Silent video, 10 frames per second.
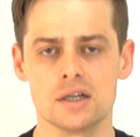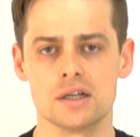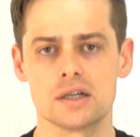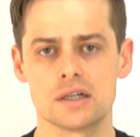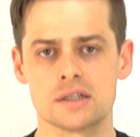
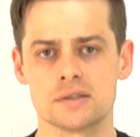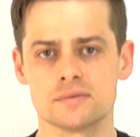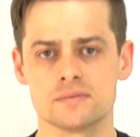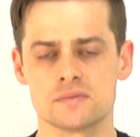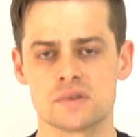
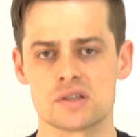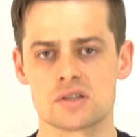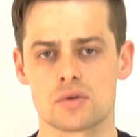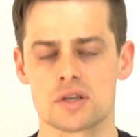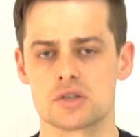
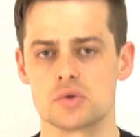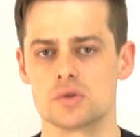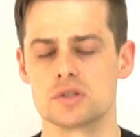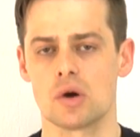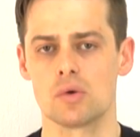so that you
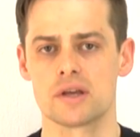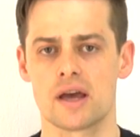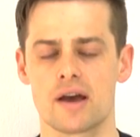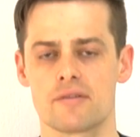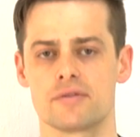don't
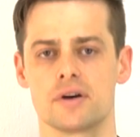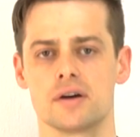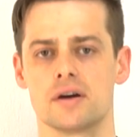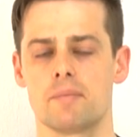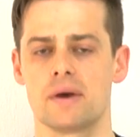have
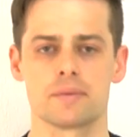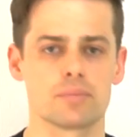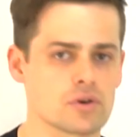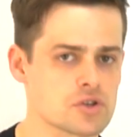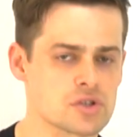a
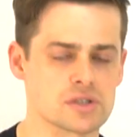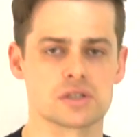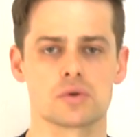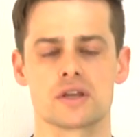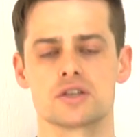bad posture,
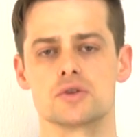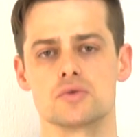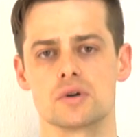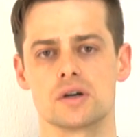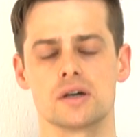so that
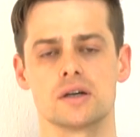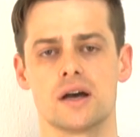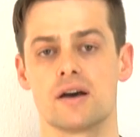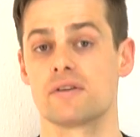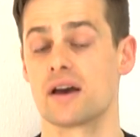you
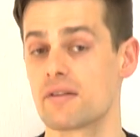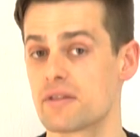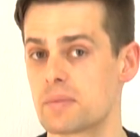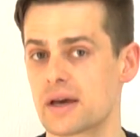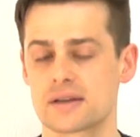have a
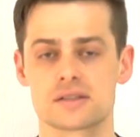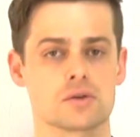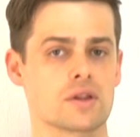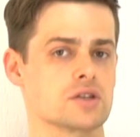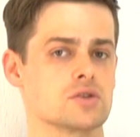healthy back,
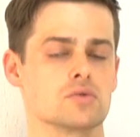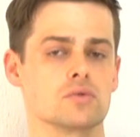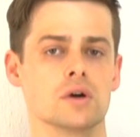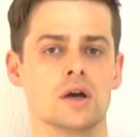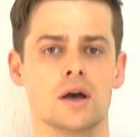so that
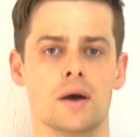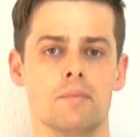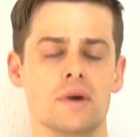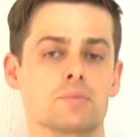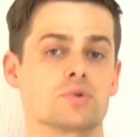you
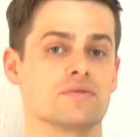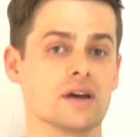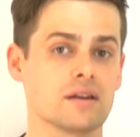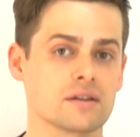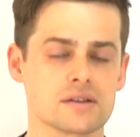may
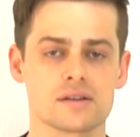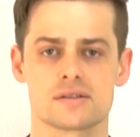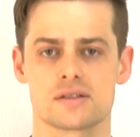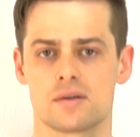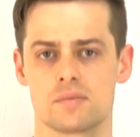prevent
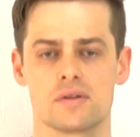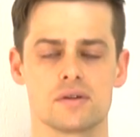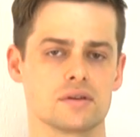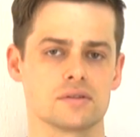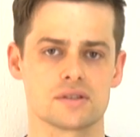some
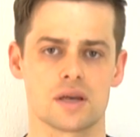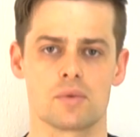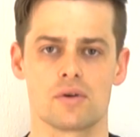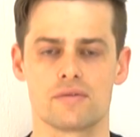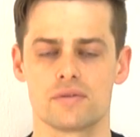
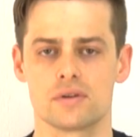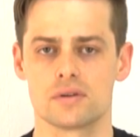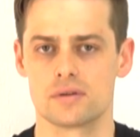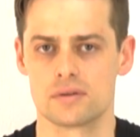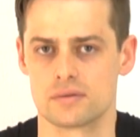of
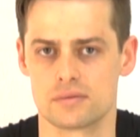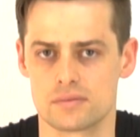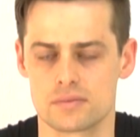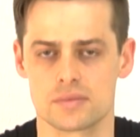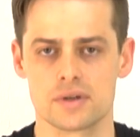
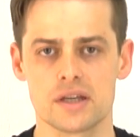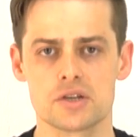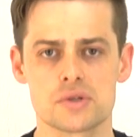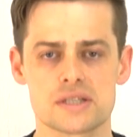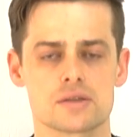
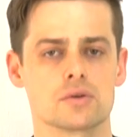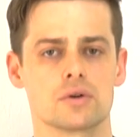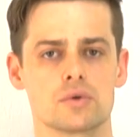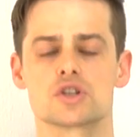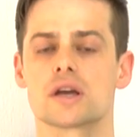injuries
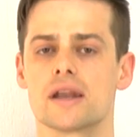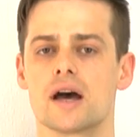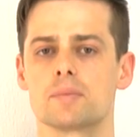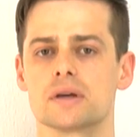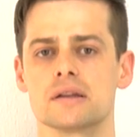which can
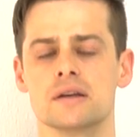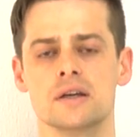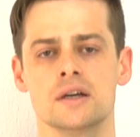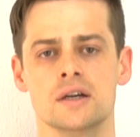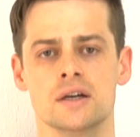happen.
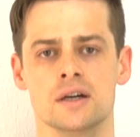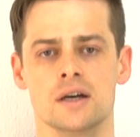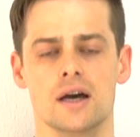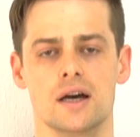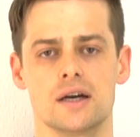
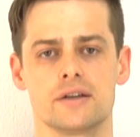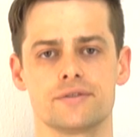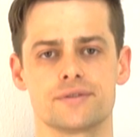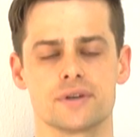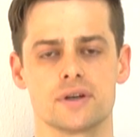And